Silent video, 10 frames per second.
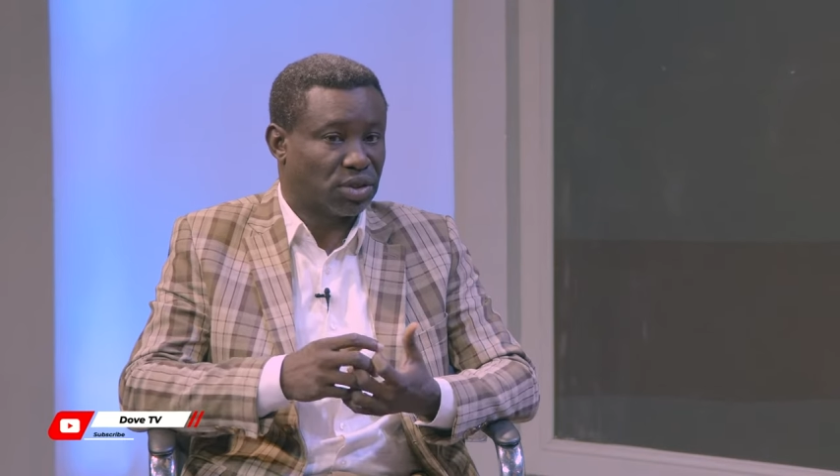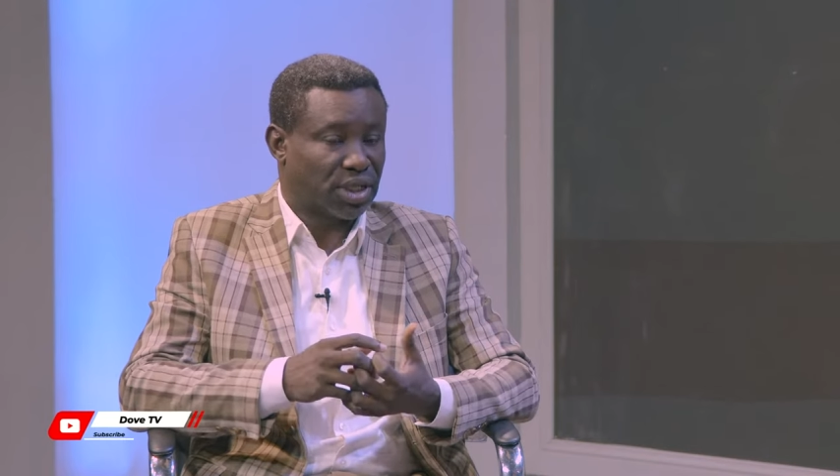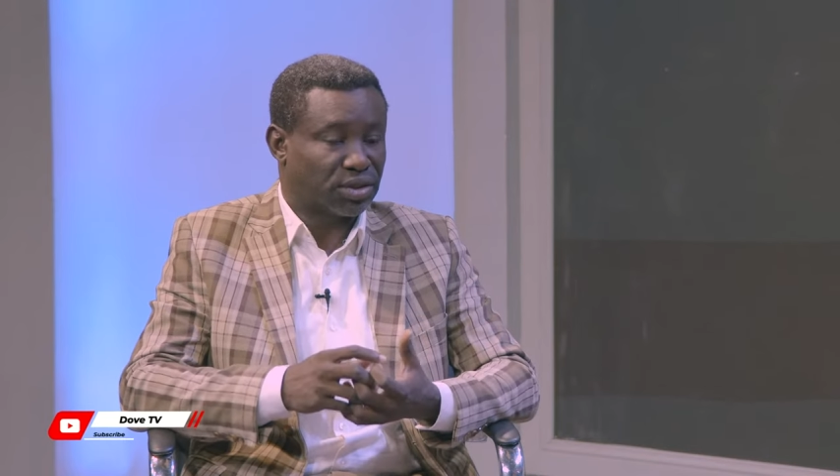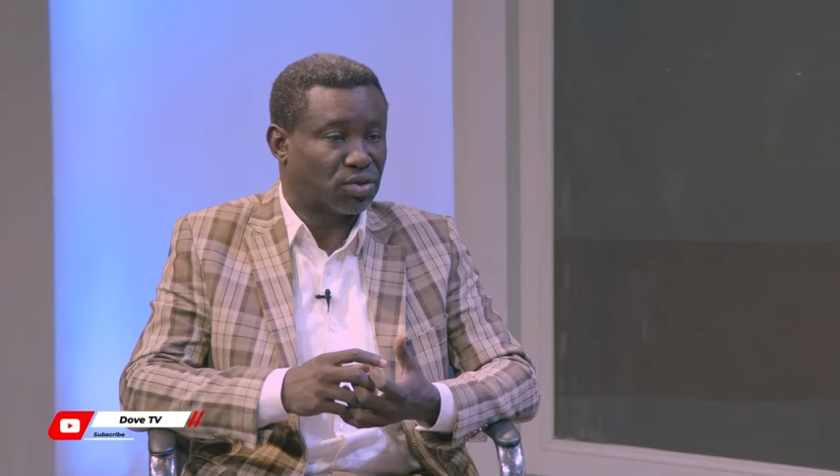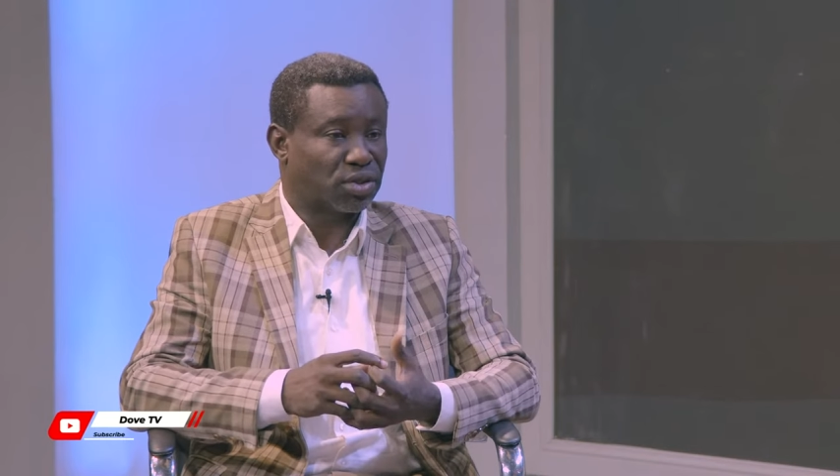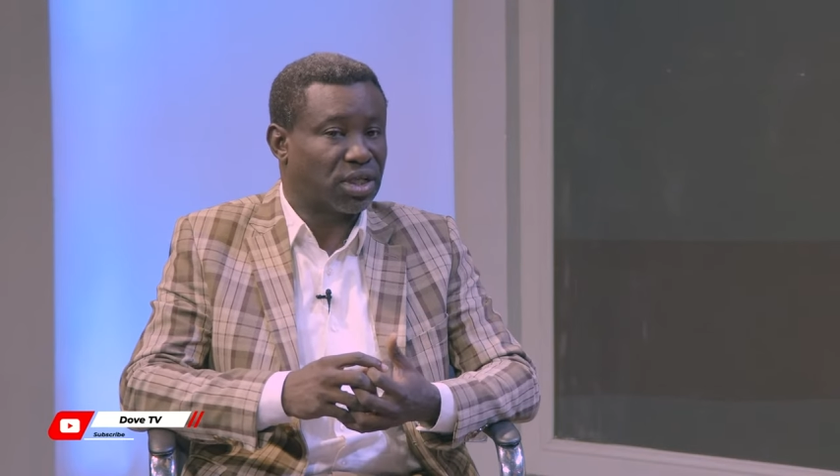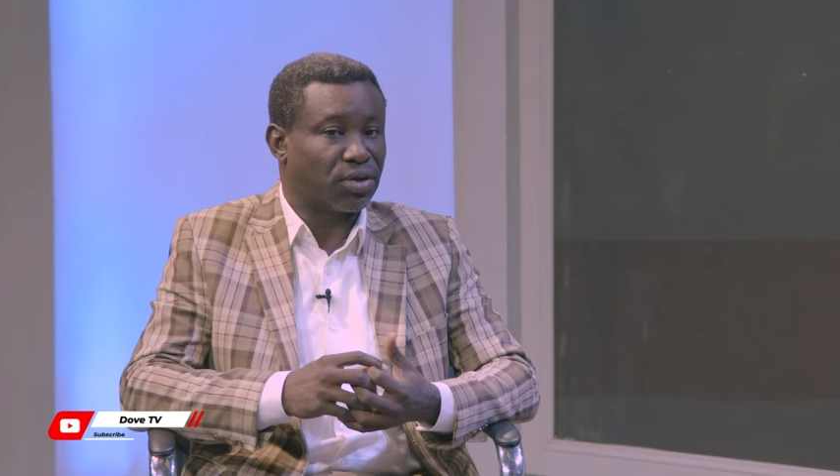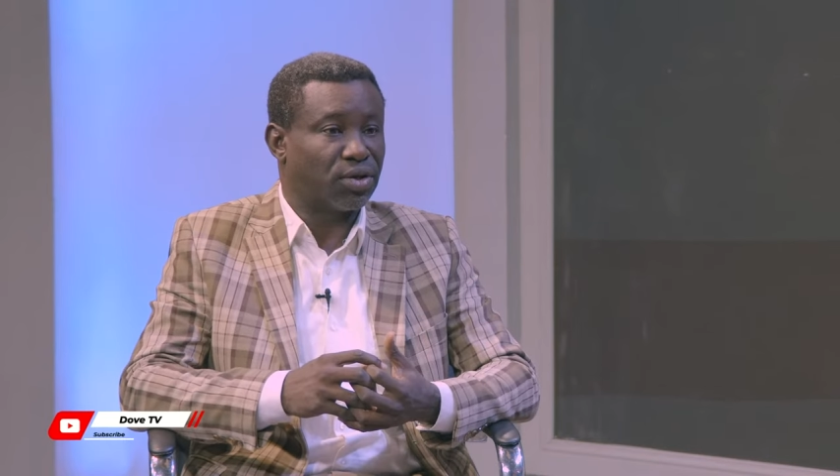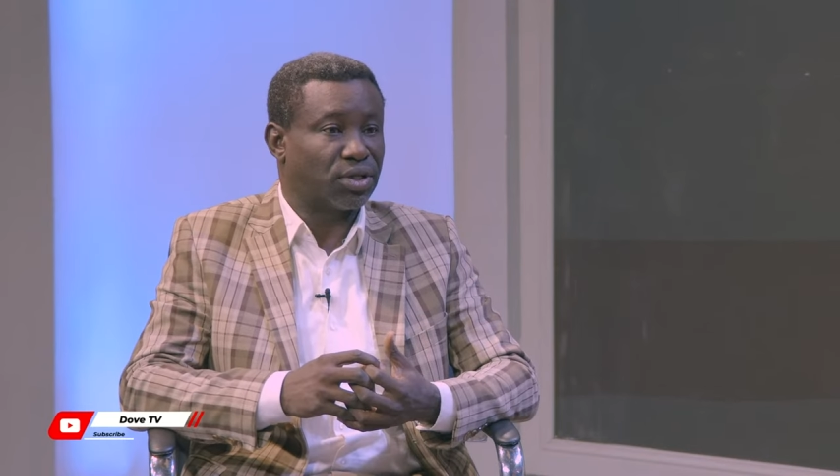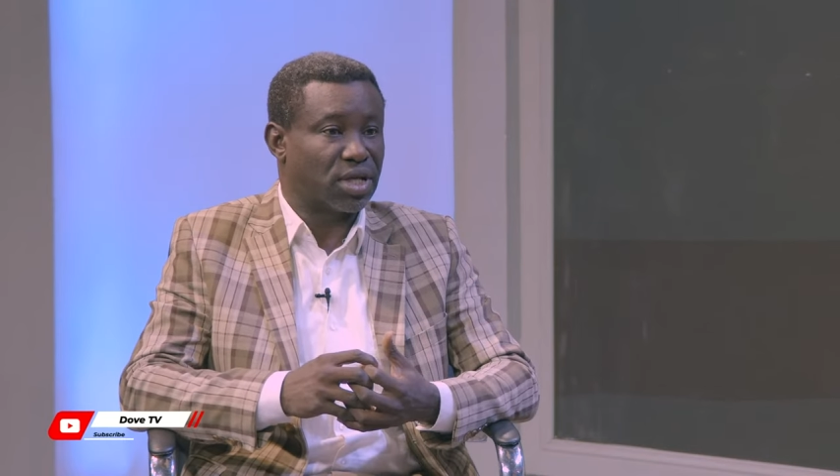
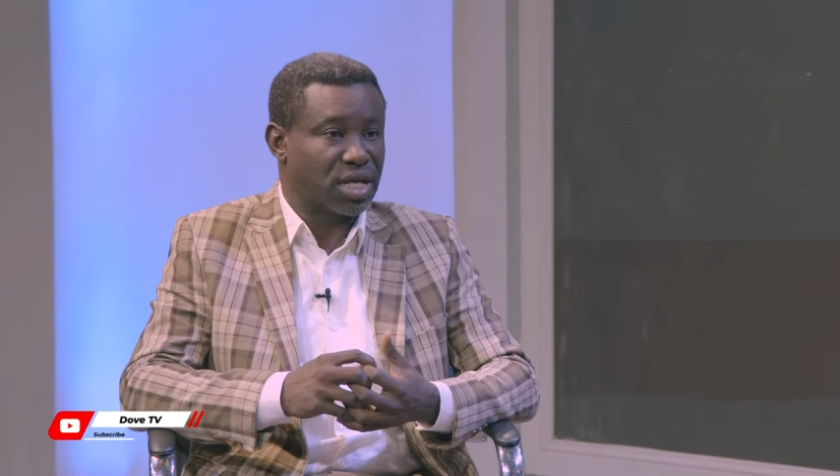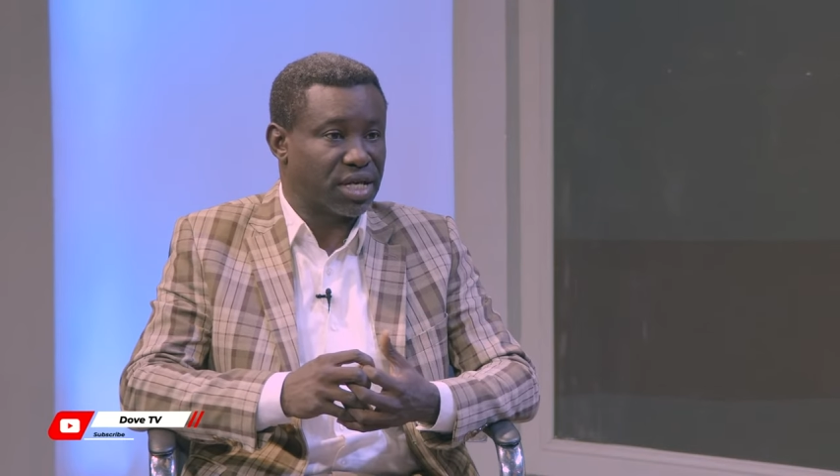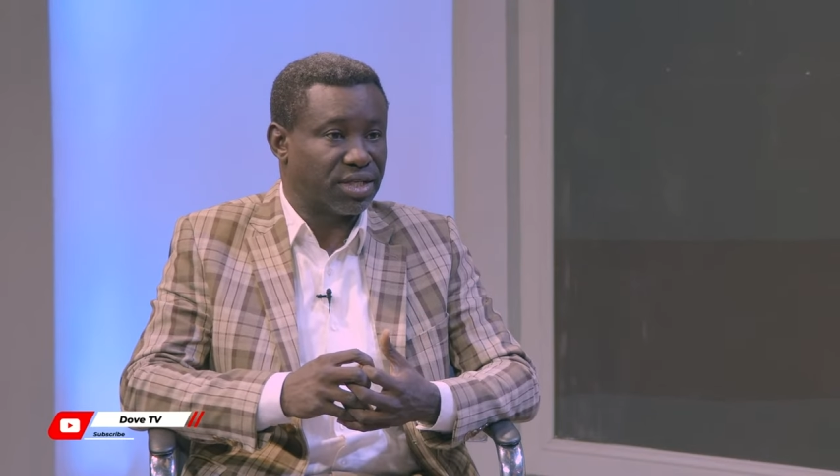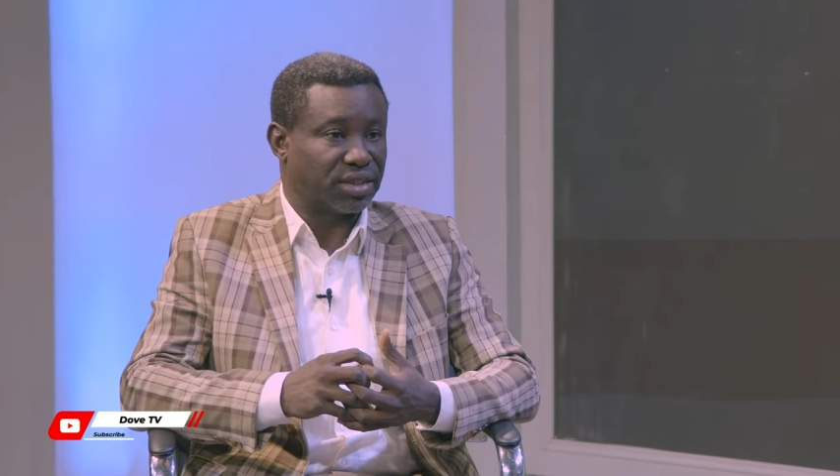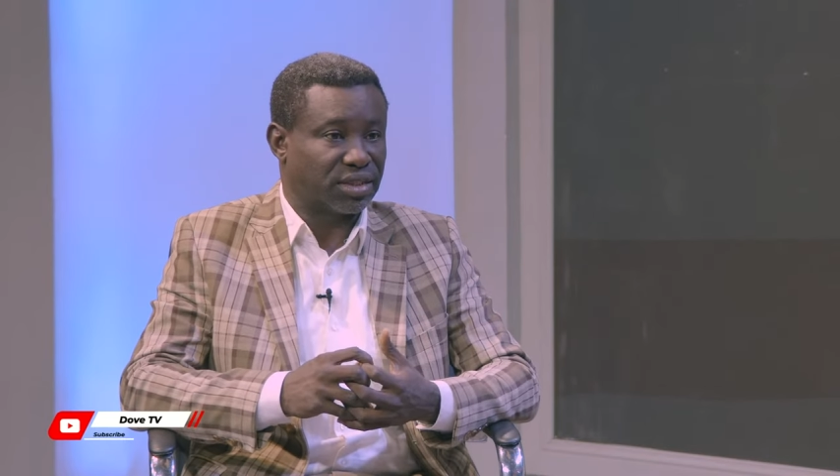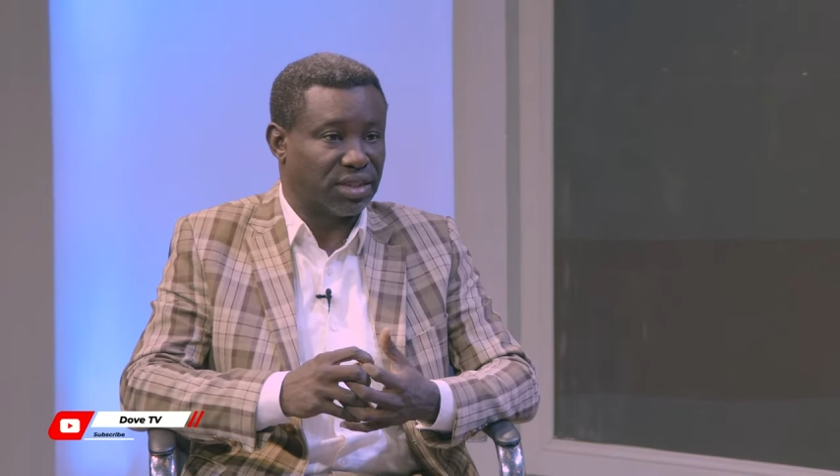Testosterone is